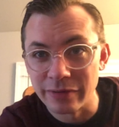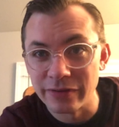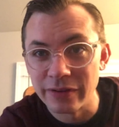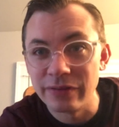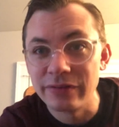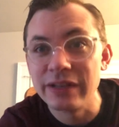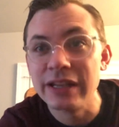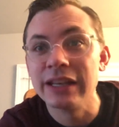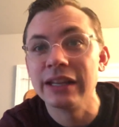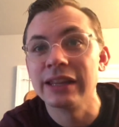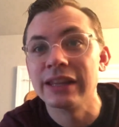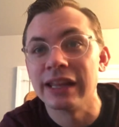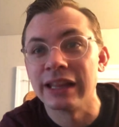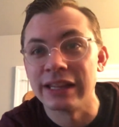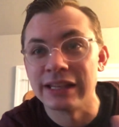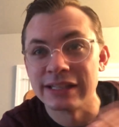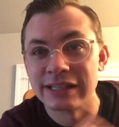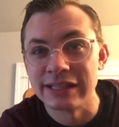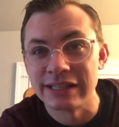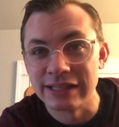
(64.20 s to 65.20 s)
15th, and
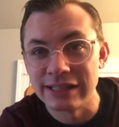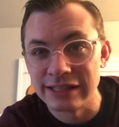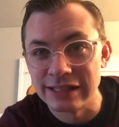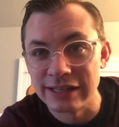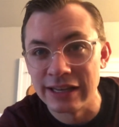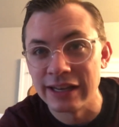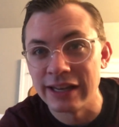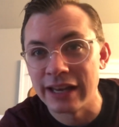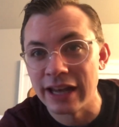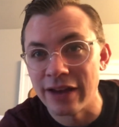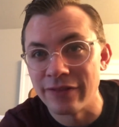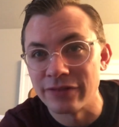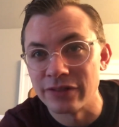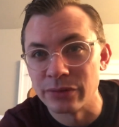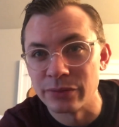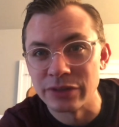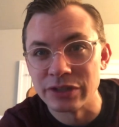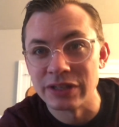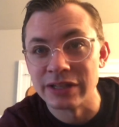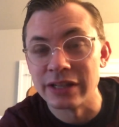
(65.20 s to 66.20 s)
the Sunday after,
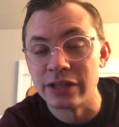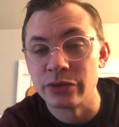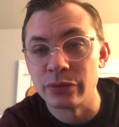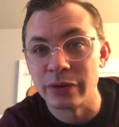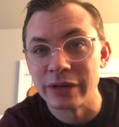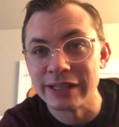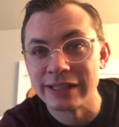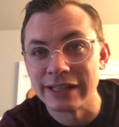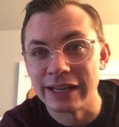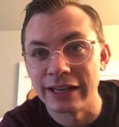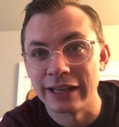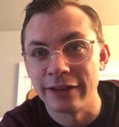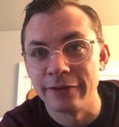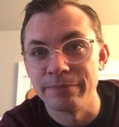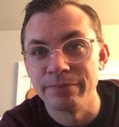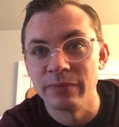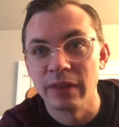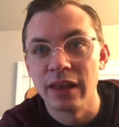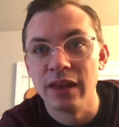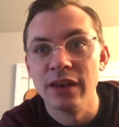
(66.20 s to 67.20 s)
which is the 22nd,
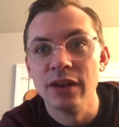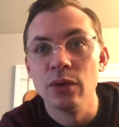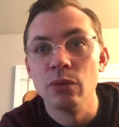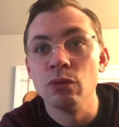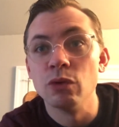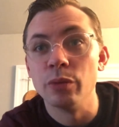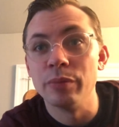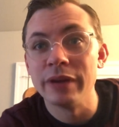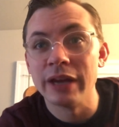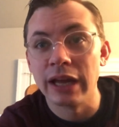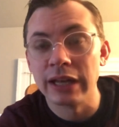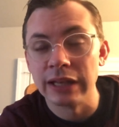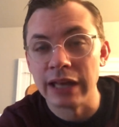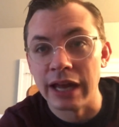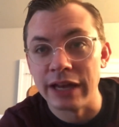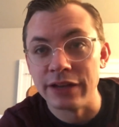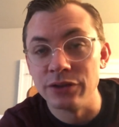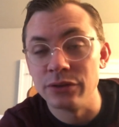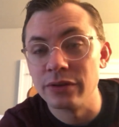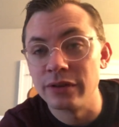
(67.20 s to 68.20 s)
we'll be
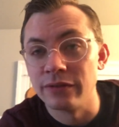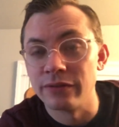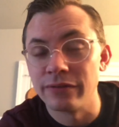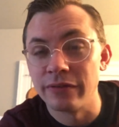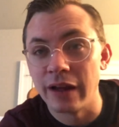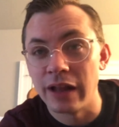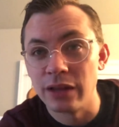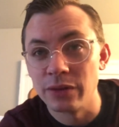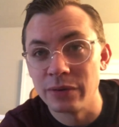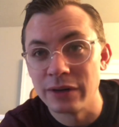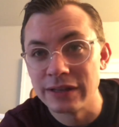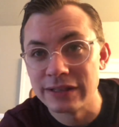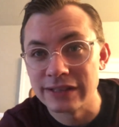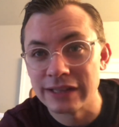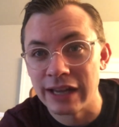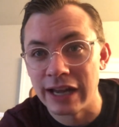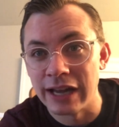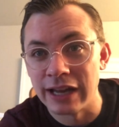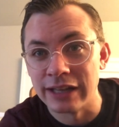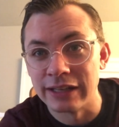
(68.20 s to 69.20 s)
online. You can follow us
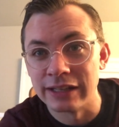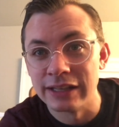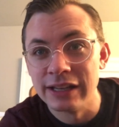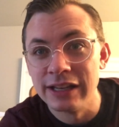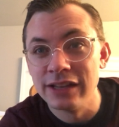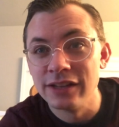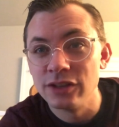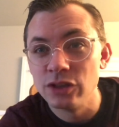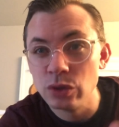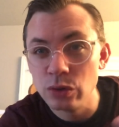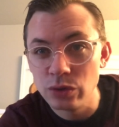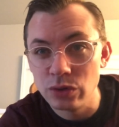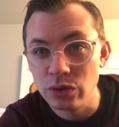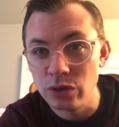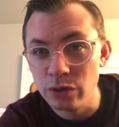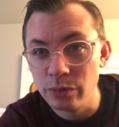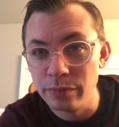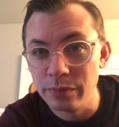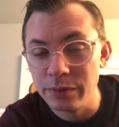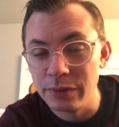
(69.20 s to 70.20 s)
on
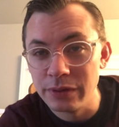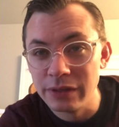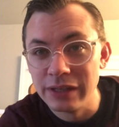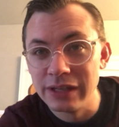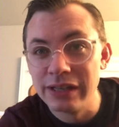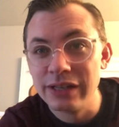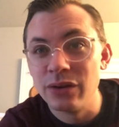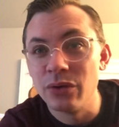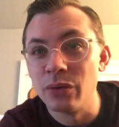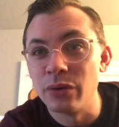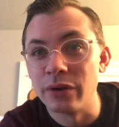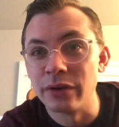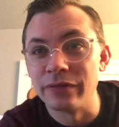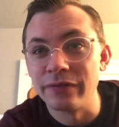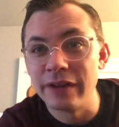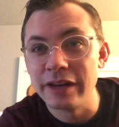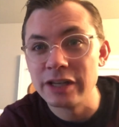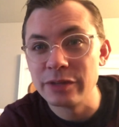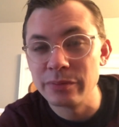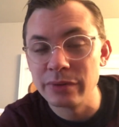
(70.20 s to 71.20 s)
YouTube or
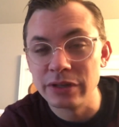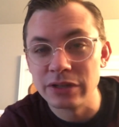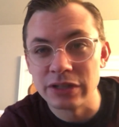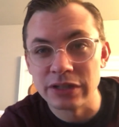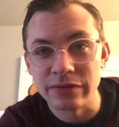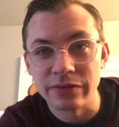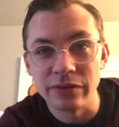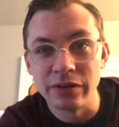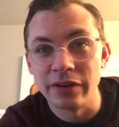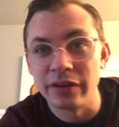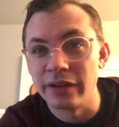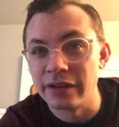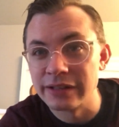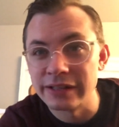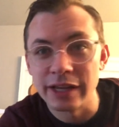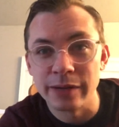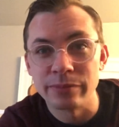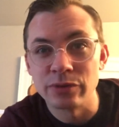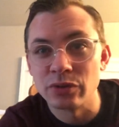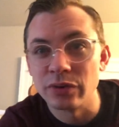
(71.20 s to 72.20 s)
Facebook. Just look us
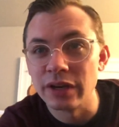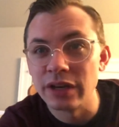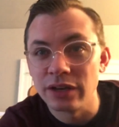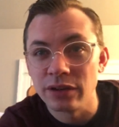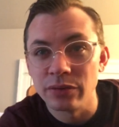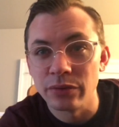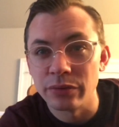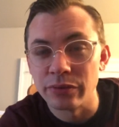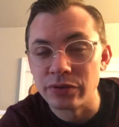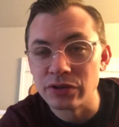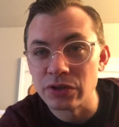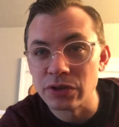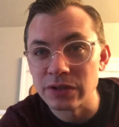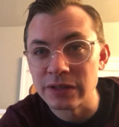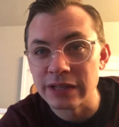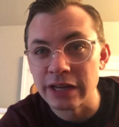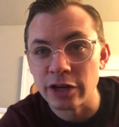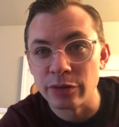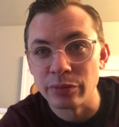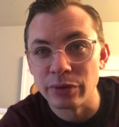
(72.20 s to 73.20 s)
up, Trinity Lutheran Church,
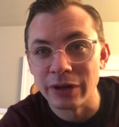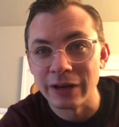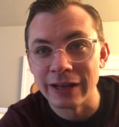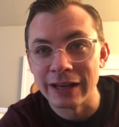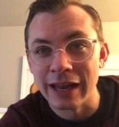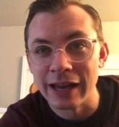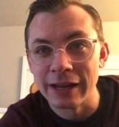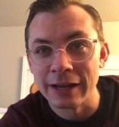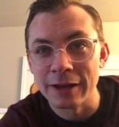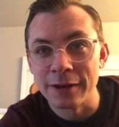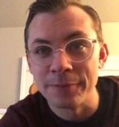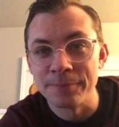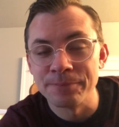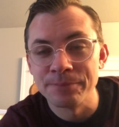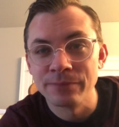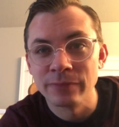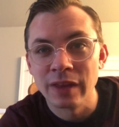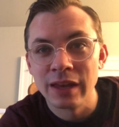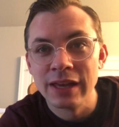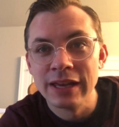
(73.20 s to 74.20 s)
Centerbrook, Connecticut,
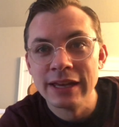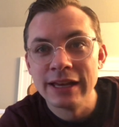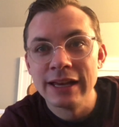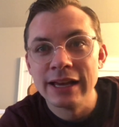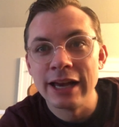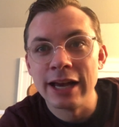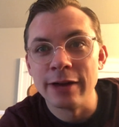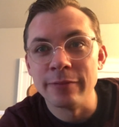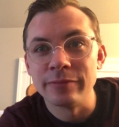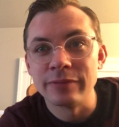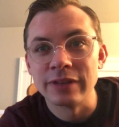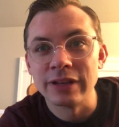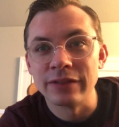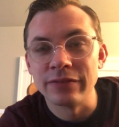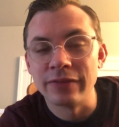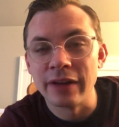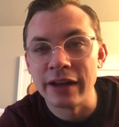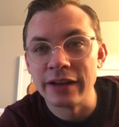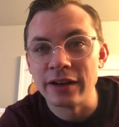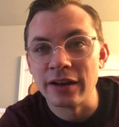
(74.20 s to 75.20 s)
to
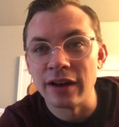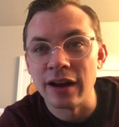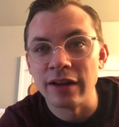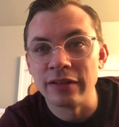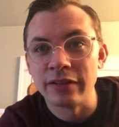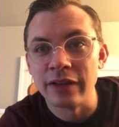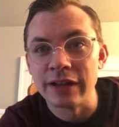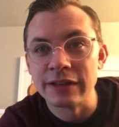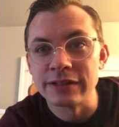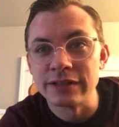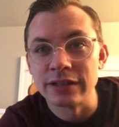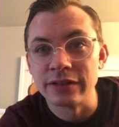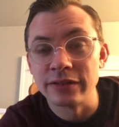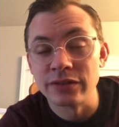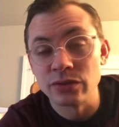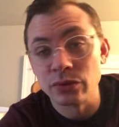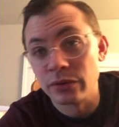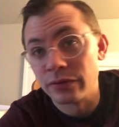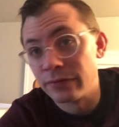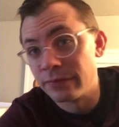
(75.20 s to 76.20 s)
find our online service.
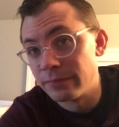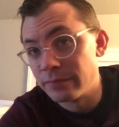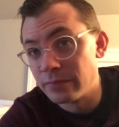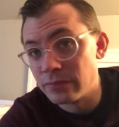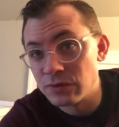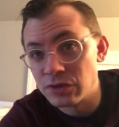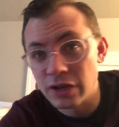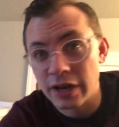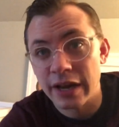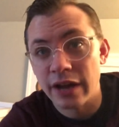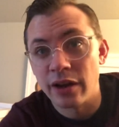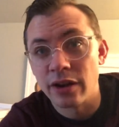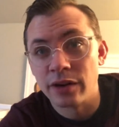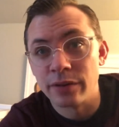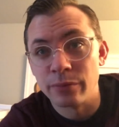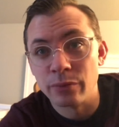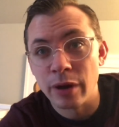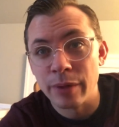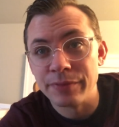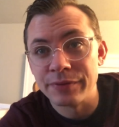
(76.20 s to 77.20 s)
Or check out our
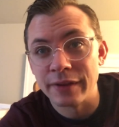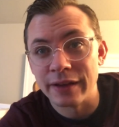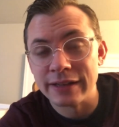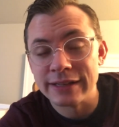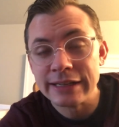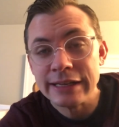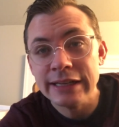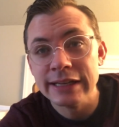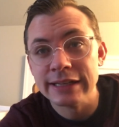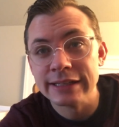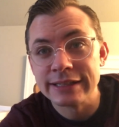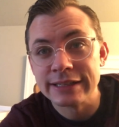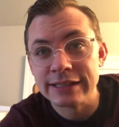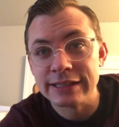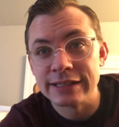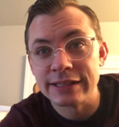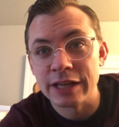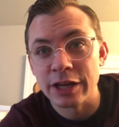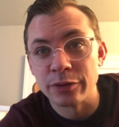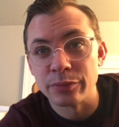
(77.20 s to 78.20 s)
website,
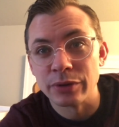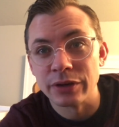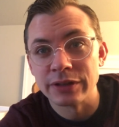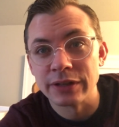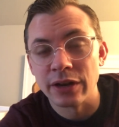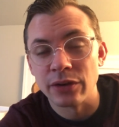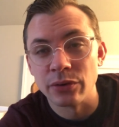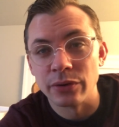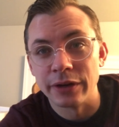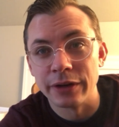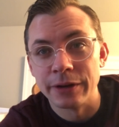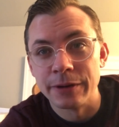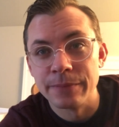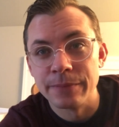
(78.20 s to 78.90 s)
tlccenterbrook.org.